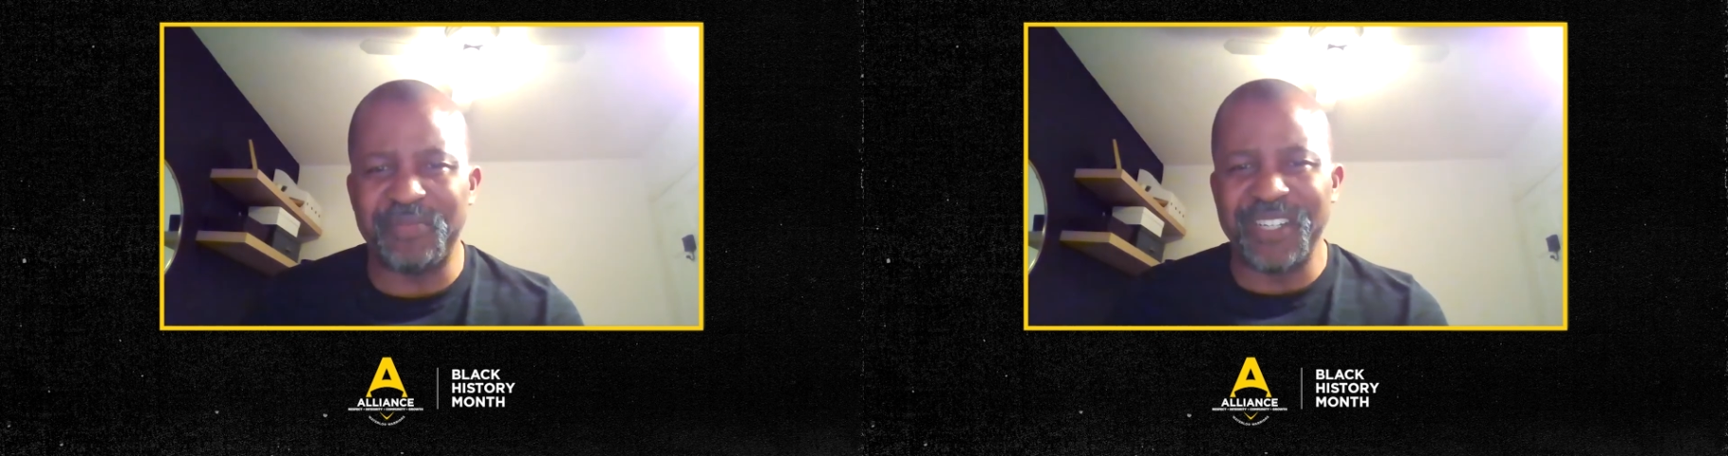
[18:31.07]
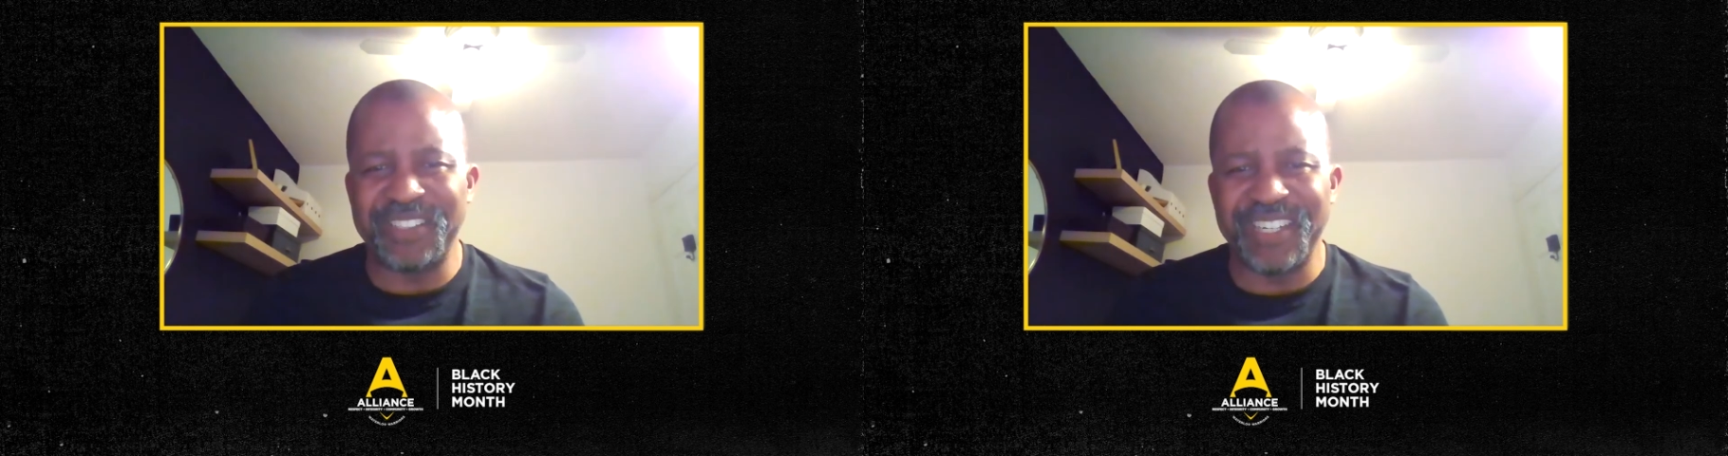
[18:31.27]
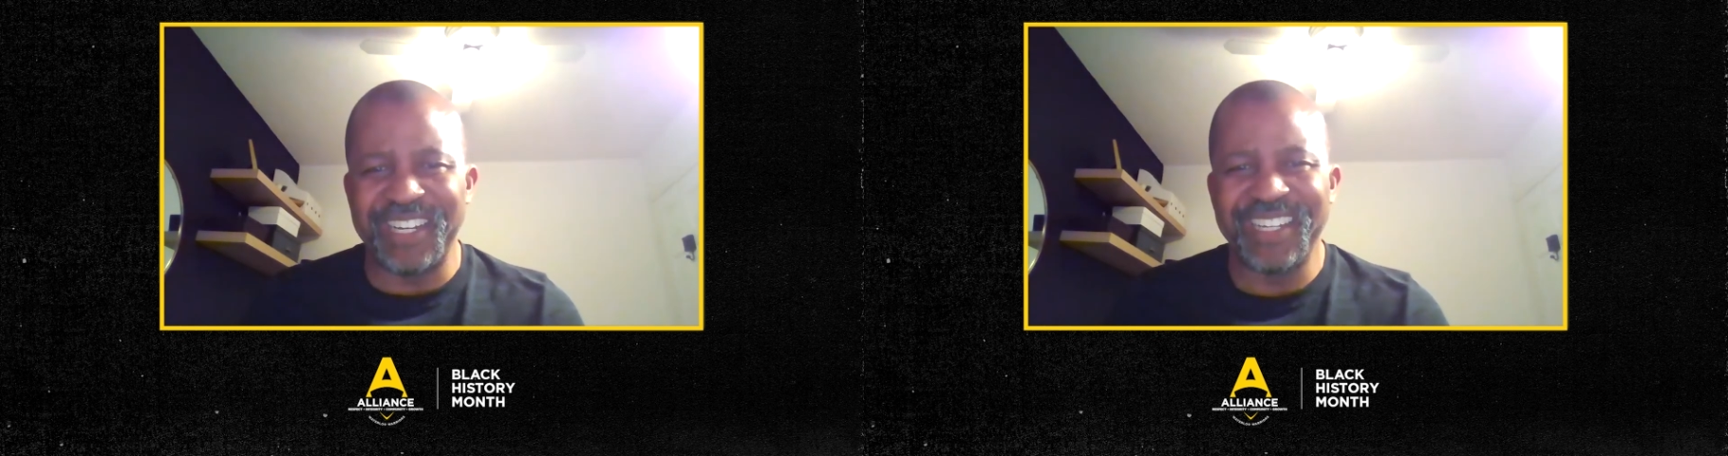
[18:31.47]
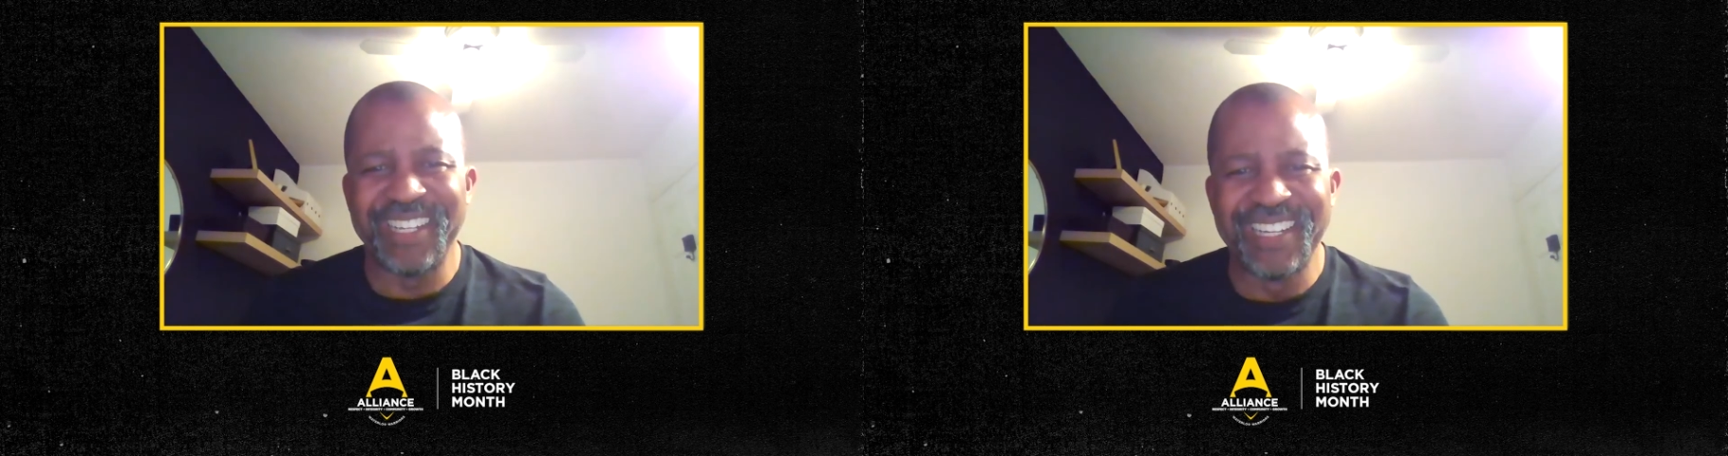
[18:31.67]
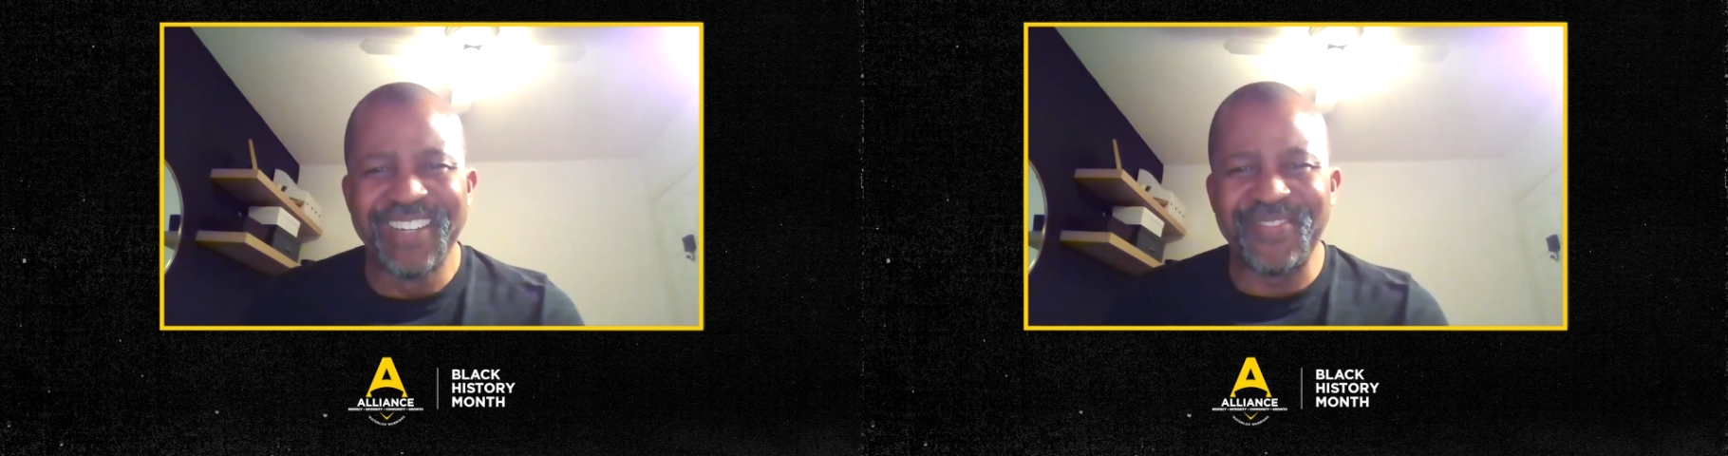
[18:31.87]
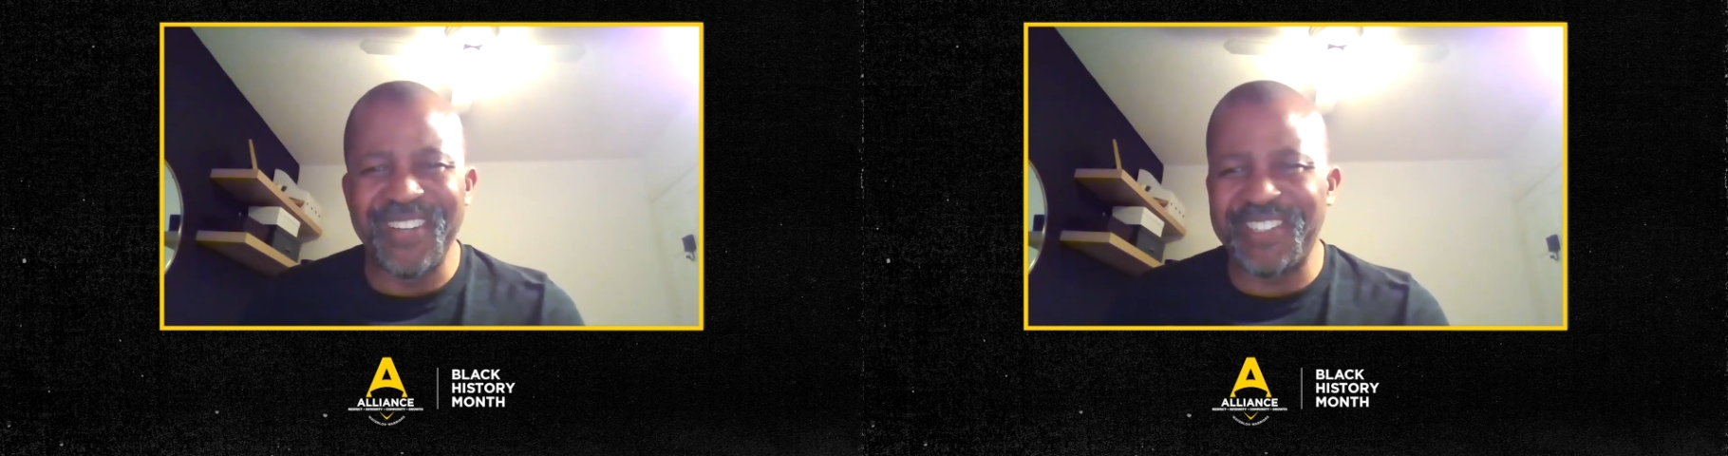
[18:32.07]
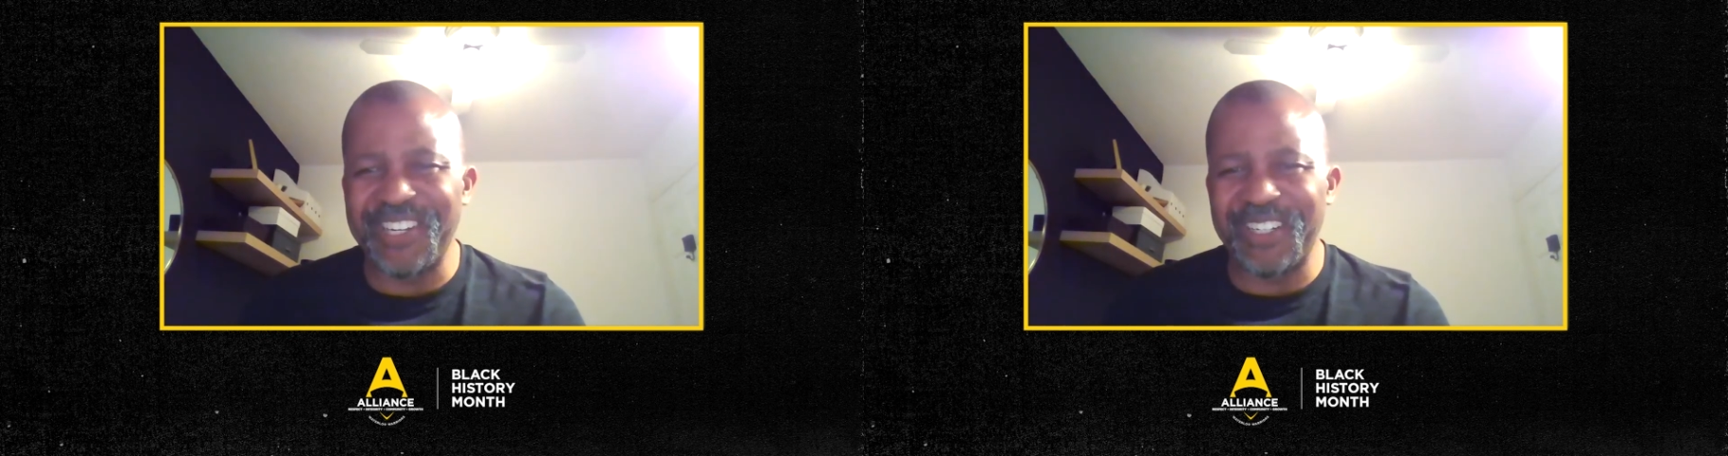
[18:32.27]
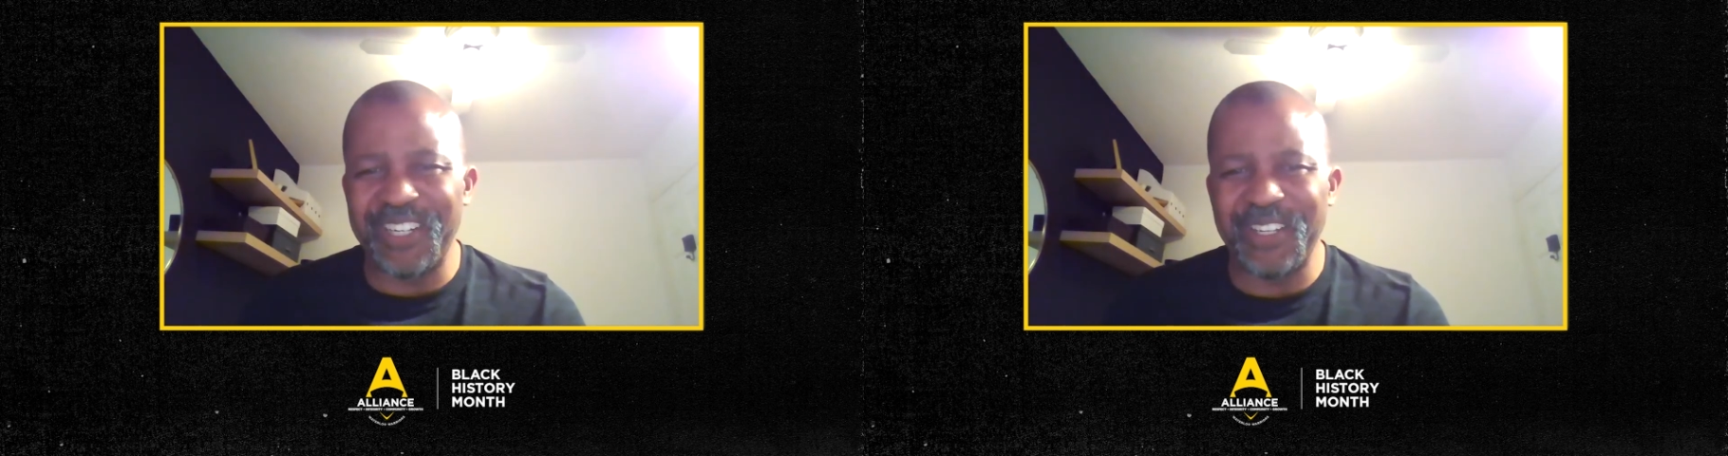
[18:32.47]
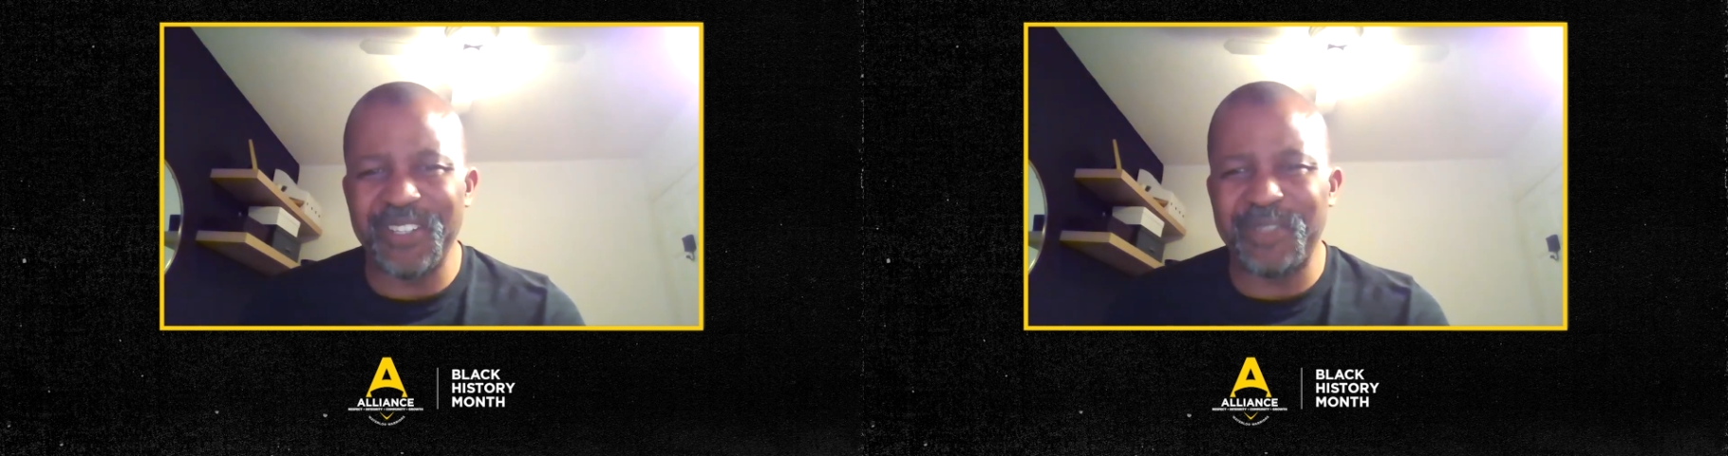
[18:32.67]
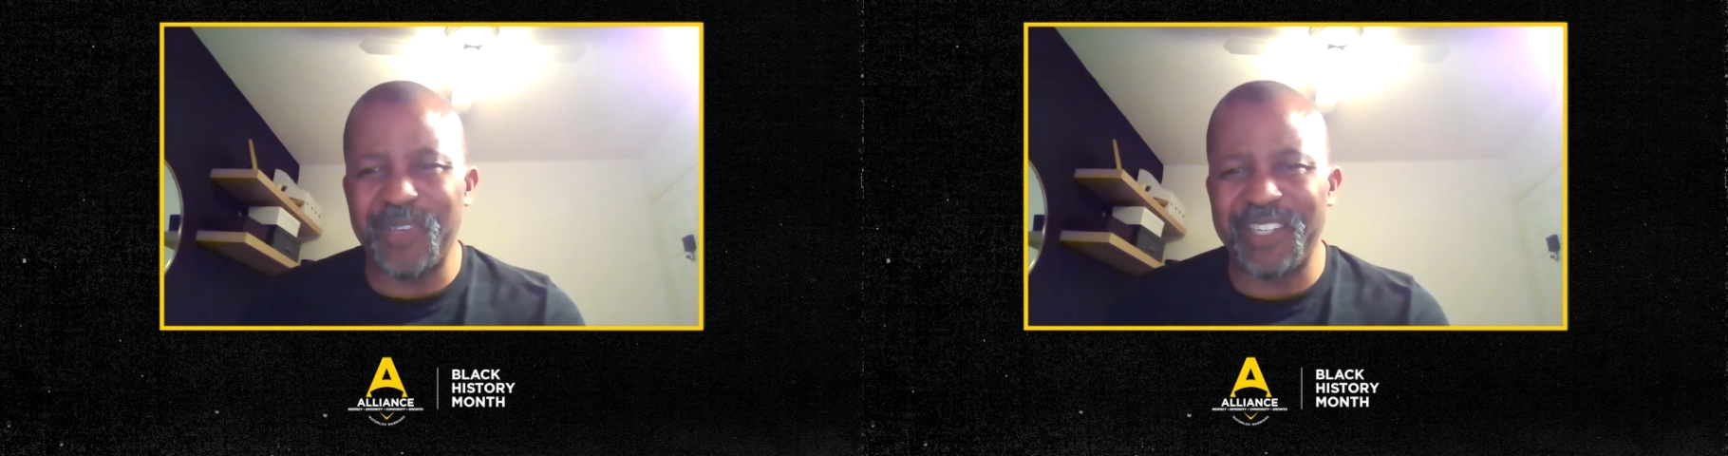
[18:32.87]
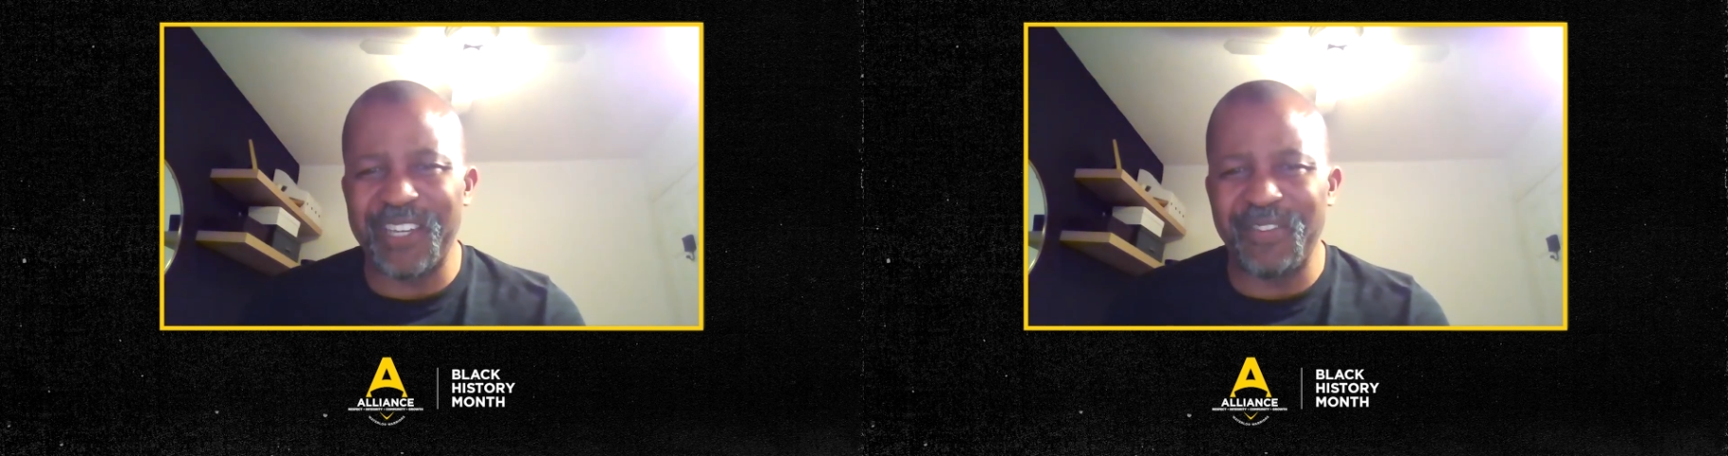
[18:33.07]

But generally speaking,